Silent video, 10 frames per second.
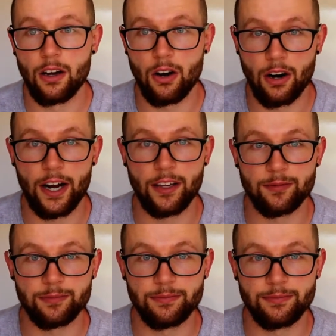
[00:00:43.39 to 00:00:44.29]

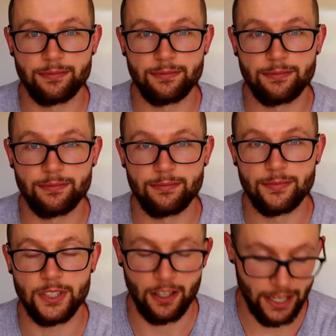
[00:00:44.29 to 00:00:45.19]
Alright,
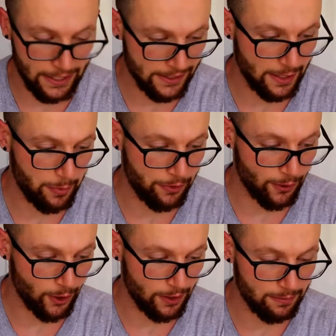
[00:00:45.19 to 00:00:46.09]
so like I said
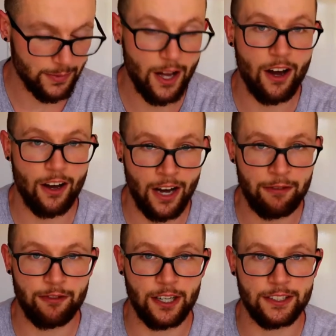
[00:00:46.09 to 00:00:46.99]
before, I
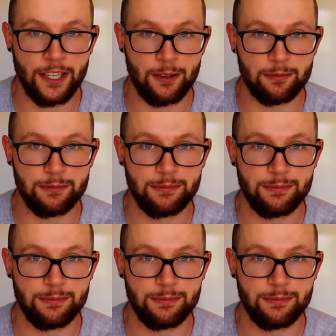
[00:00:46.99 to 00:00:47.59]
fucked up.